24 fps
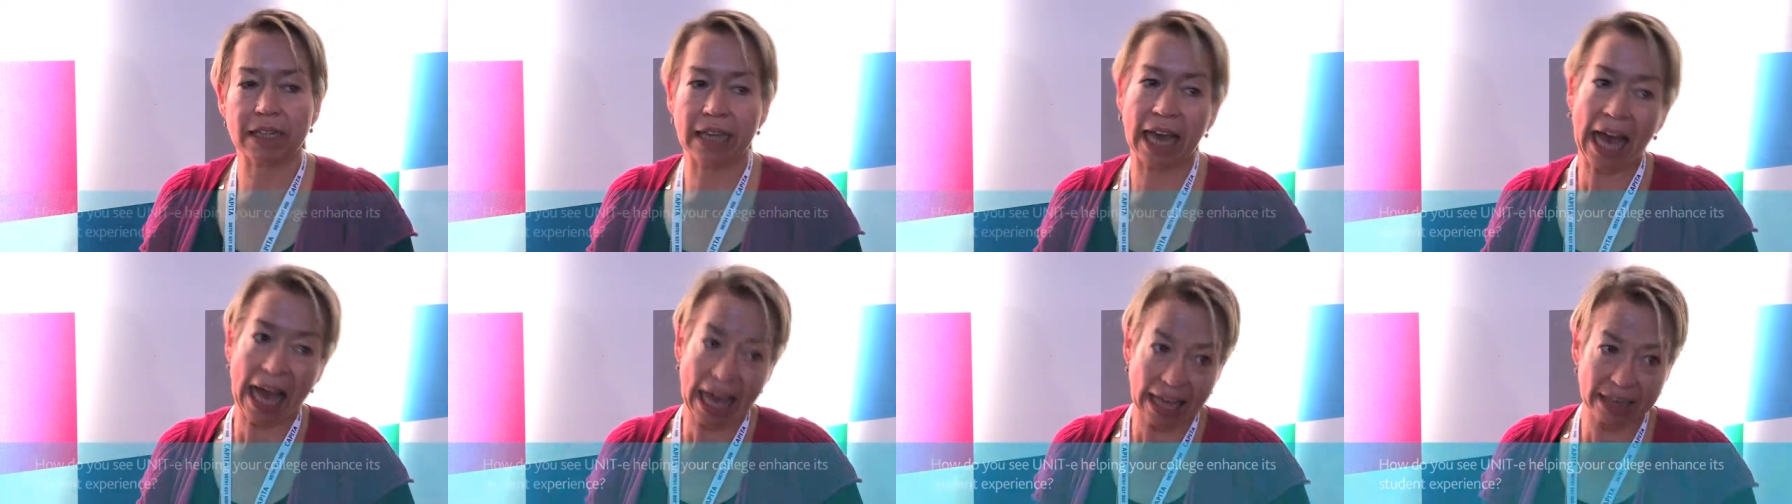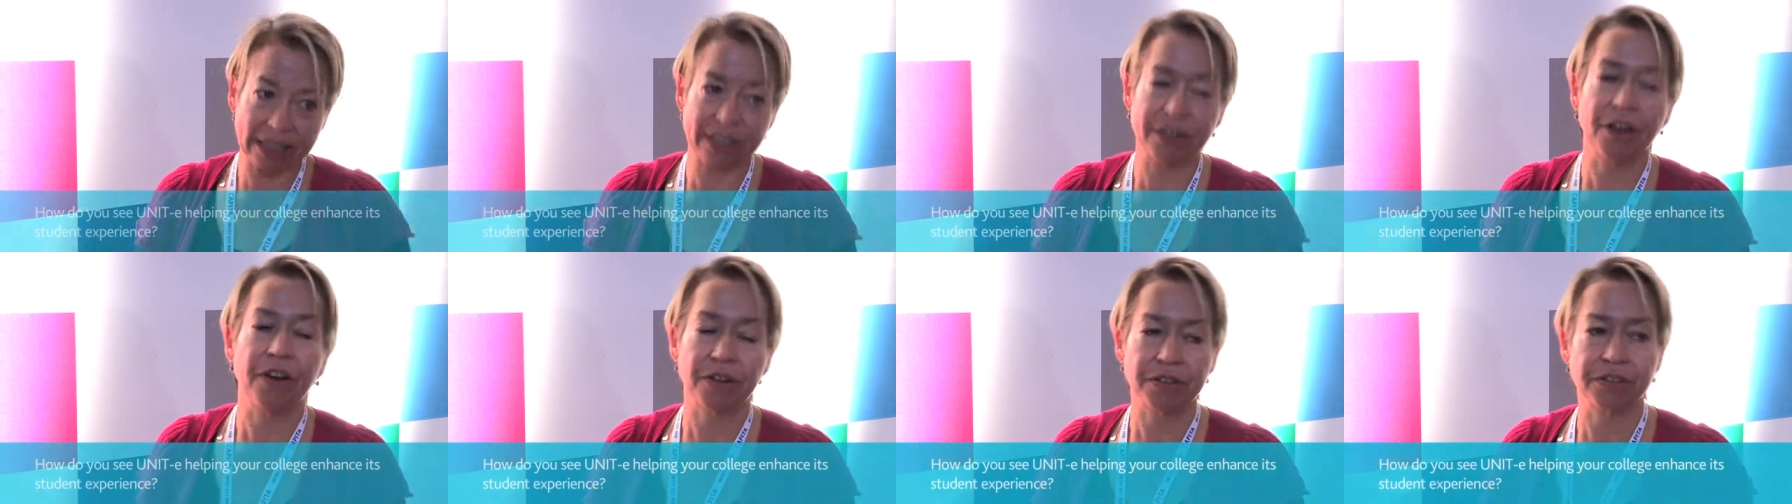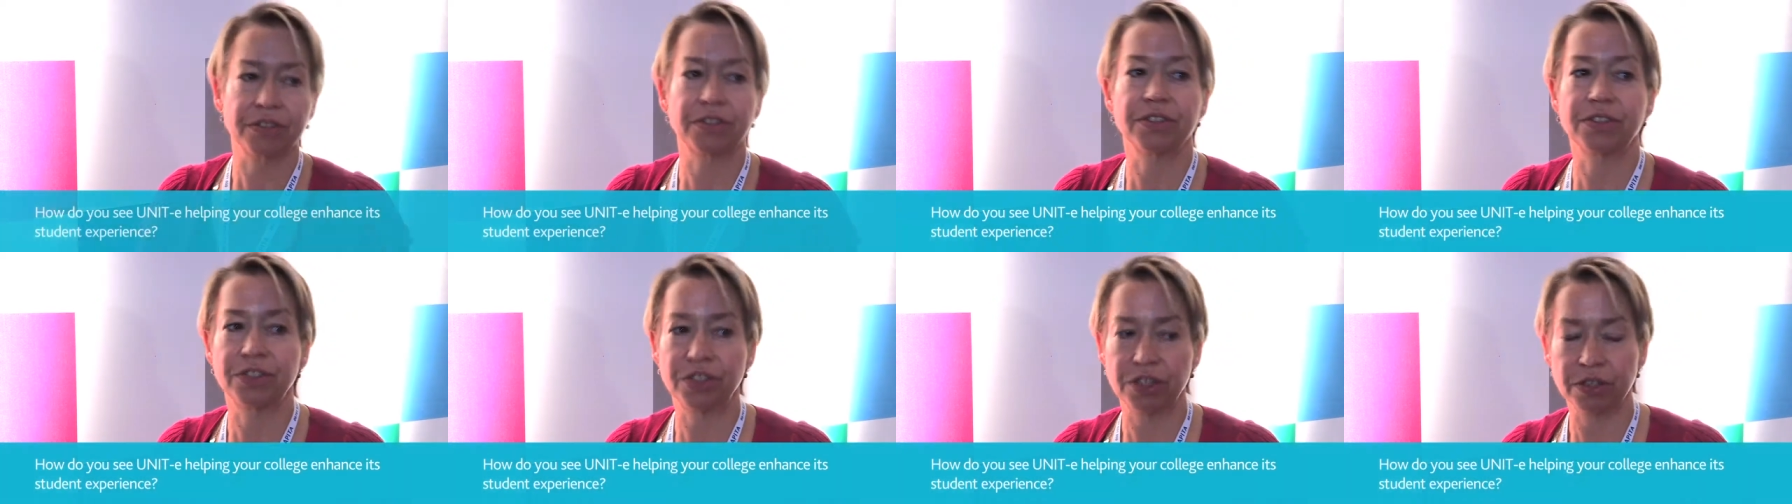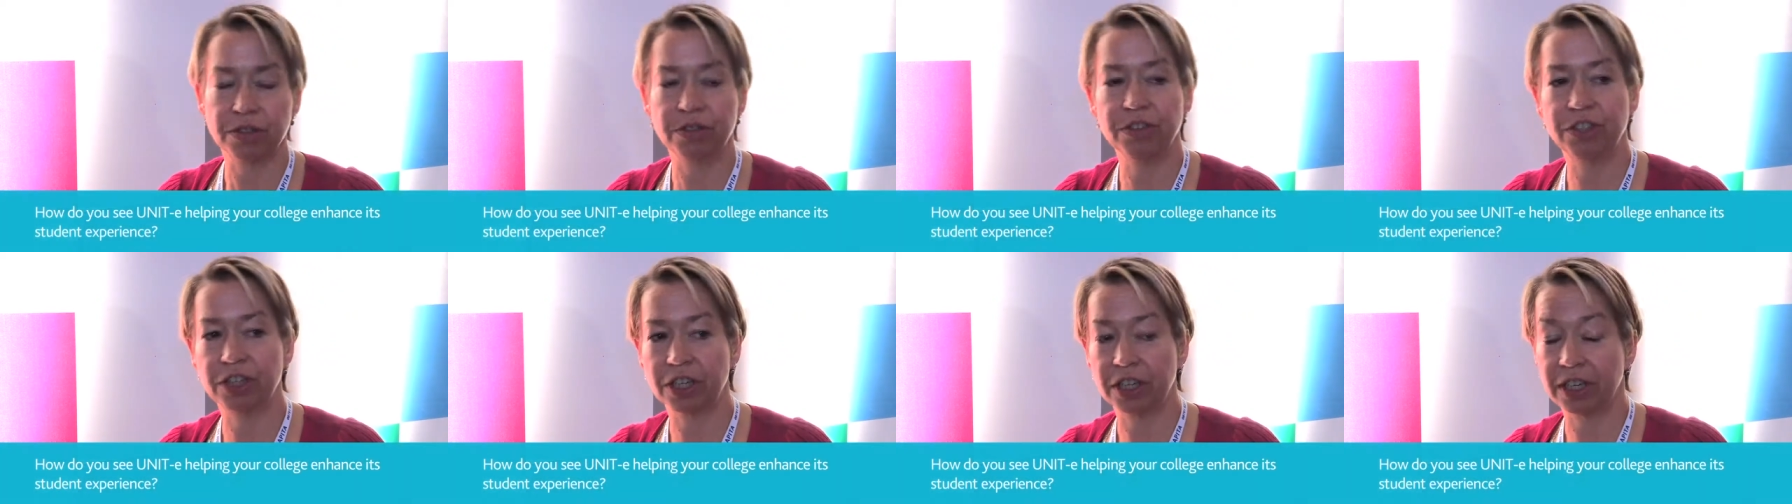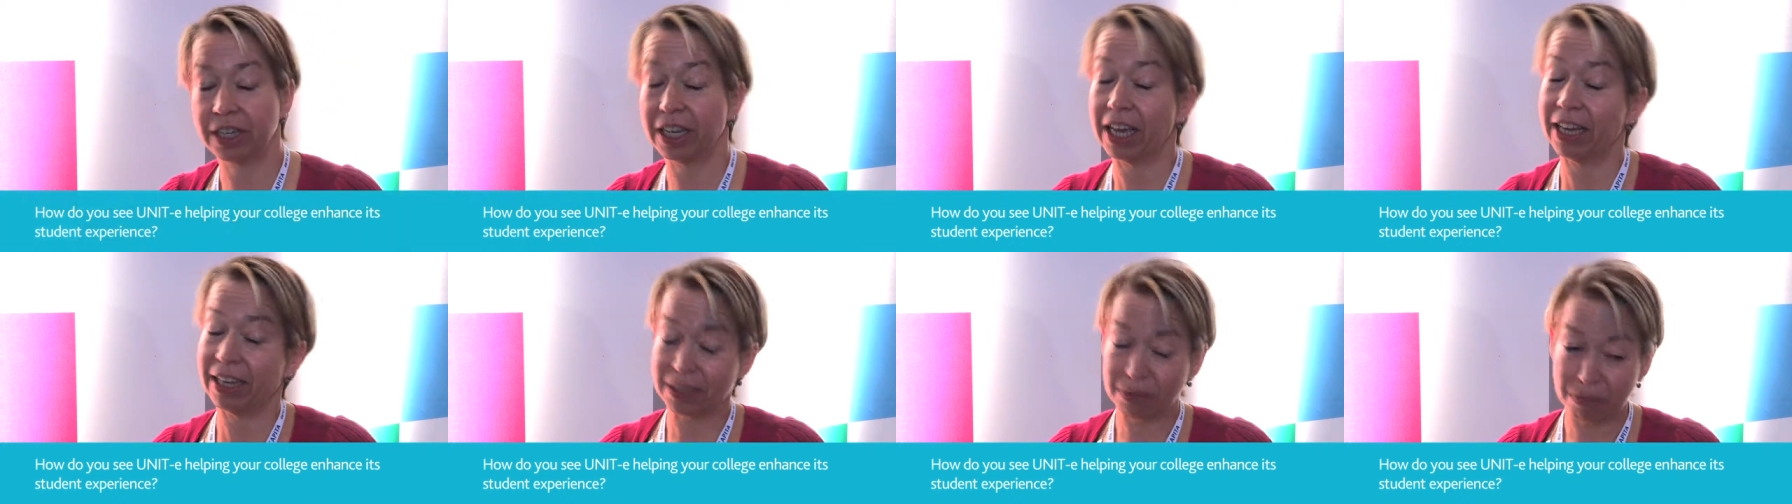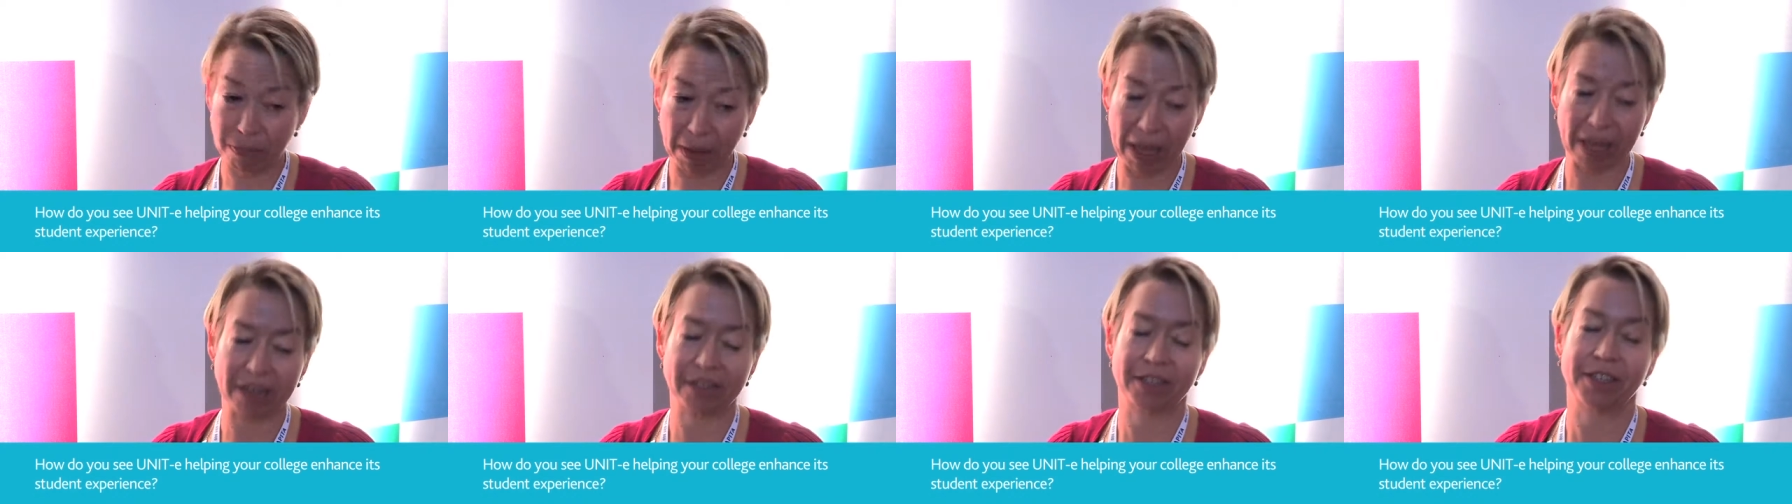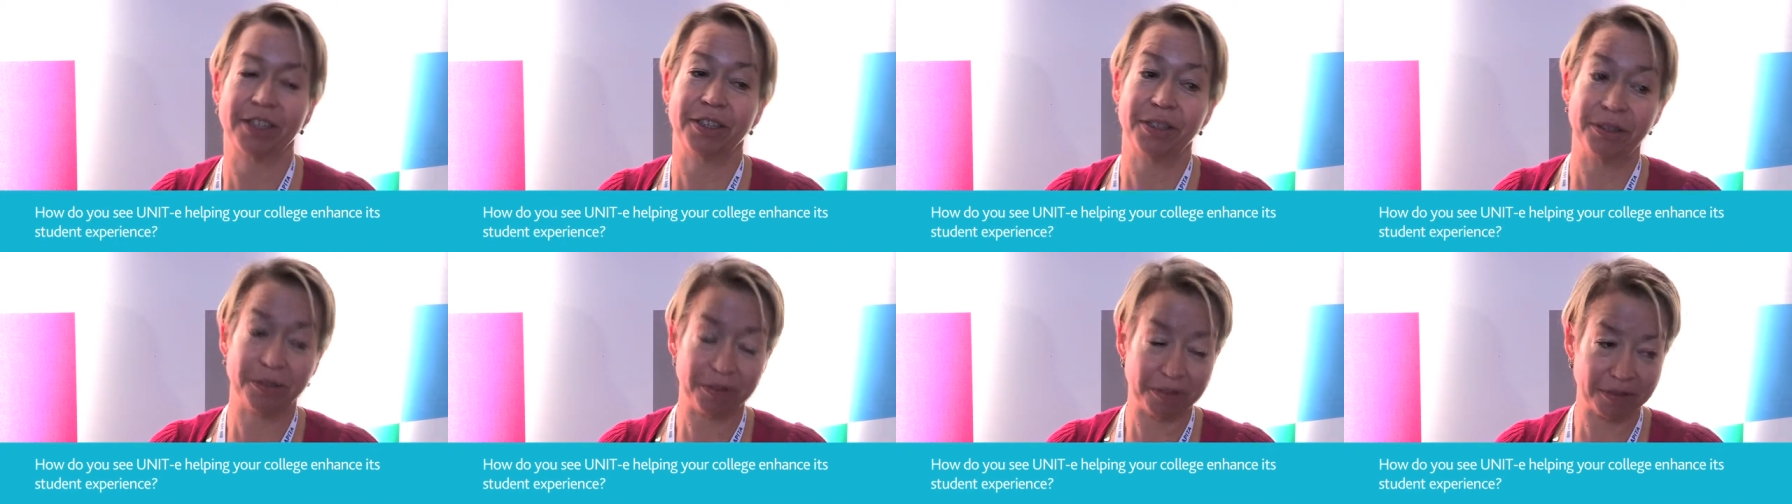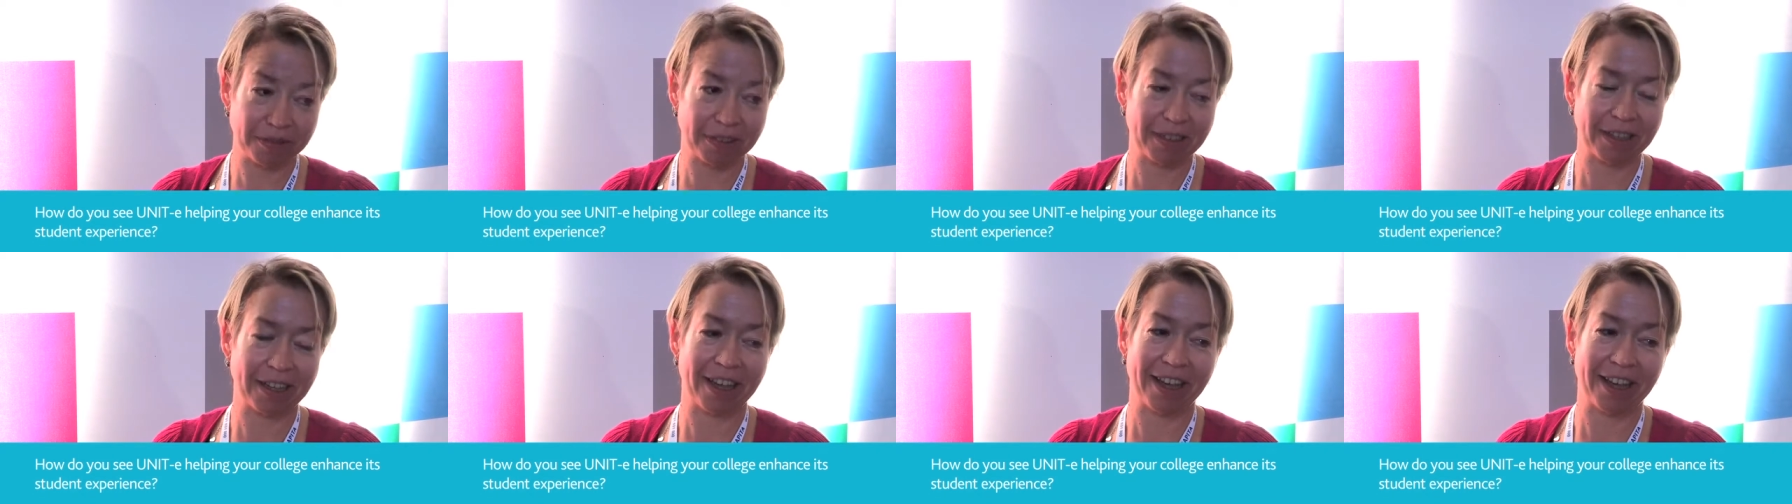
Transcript: can enhance the student journey, and it's back to,